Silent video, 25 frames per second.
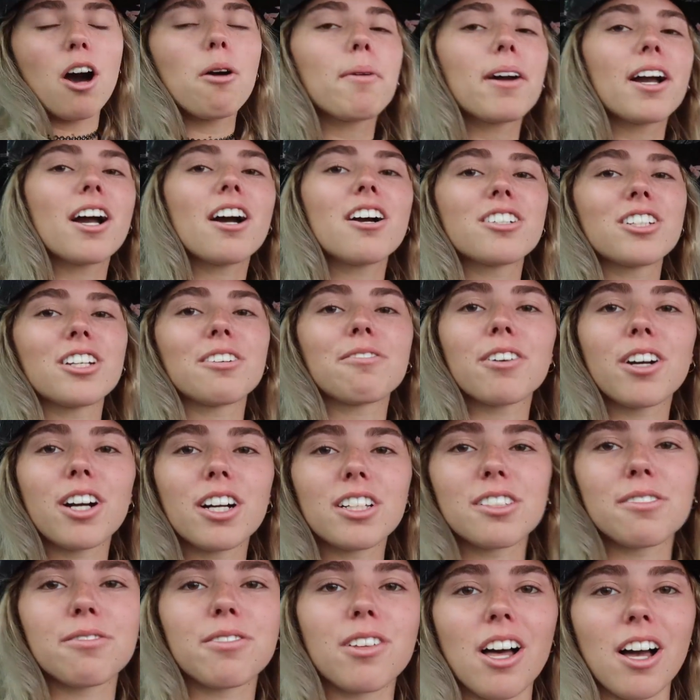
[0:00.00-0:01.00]
Oh my gosh, I
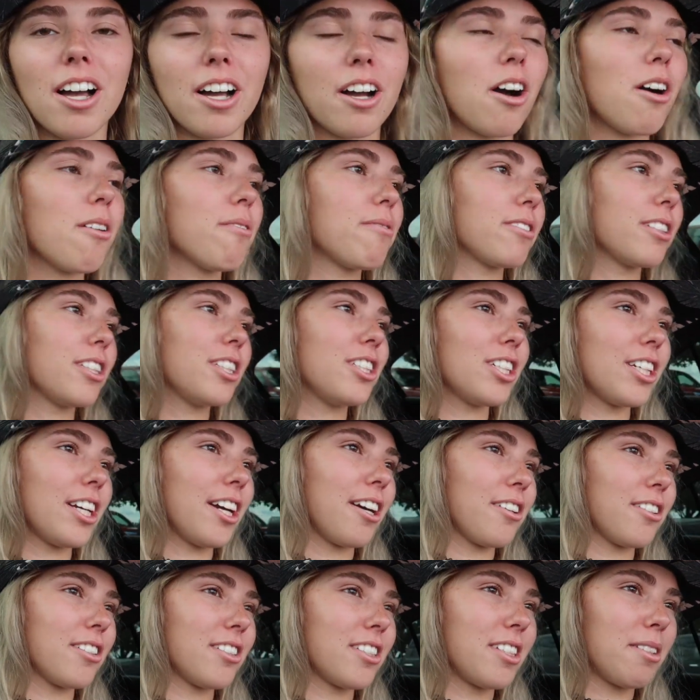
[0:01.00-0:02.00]
forgot to vlog. Hopefully she
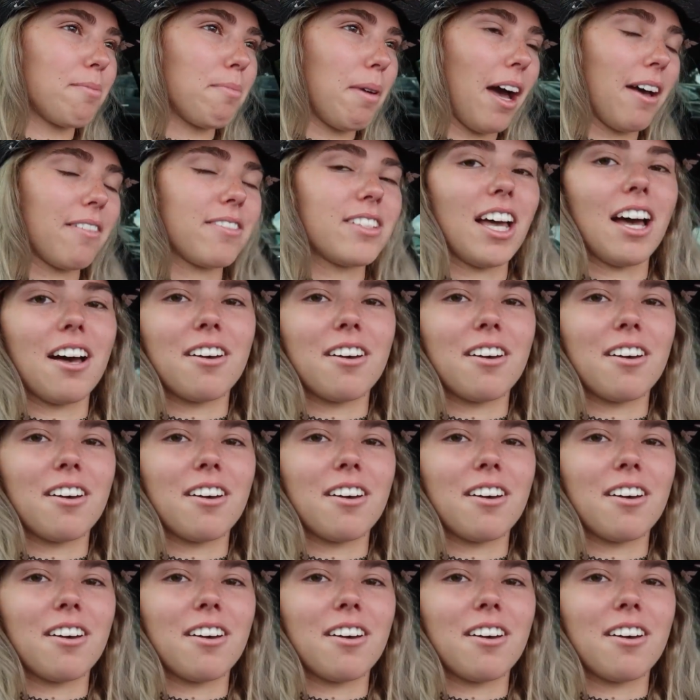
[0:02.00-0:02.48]
goes to Mav's